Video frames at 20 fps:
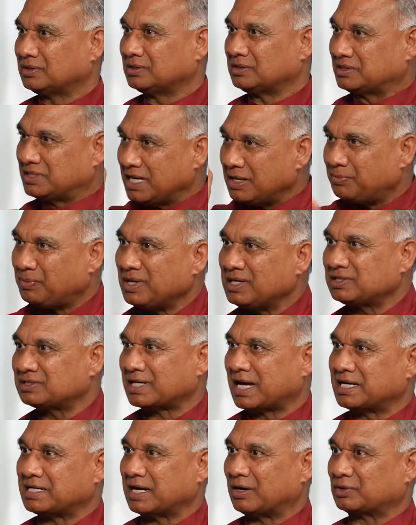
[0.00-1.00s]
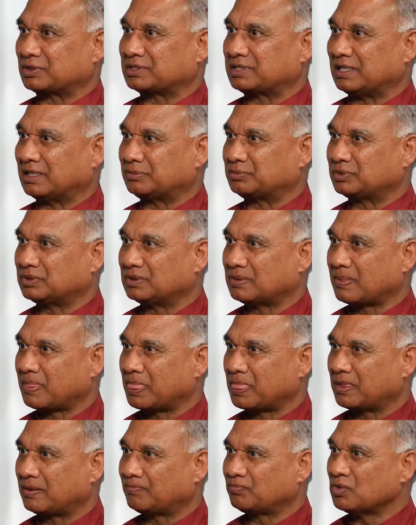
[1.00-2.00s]
deep inside ourselves,
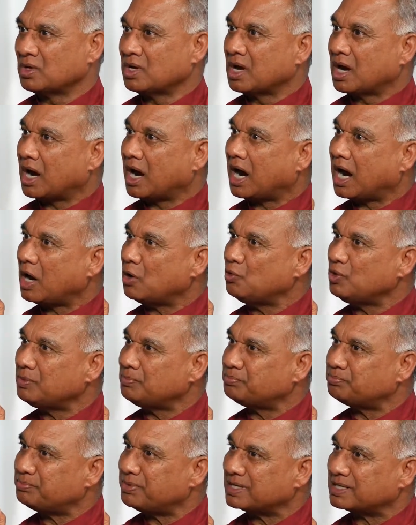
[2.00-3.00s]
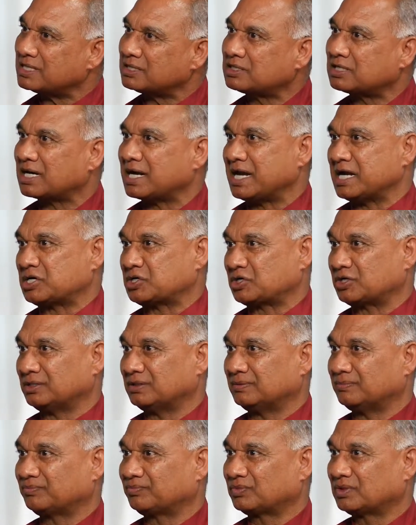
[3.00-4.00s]
how we penetrate
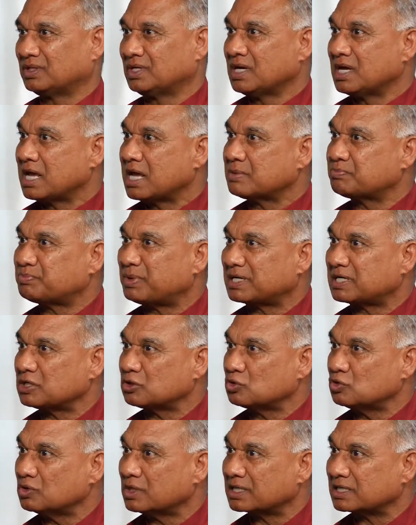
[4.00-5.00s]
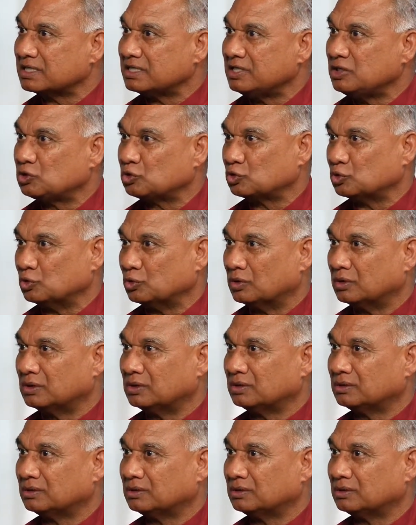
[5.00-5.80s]
a particular issue,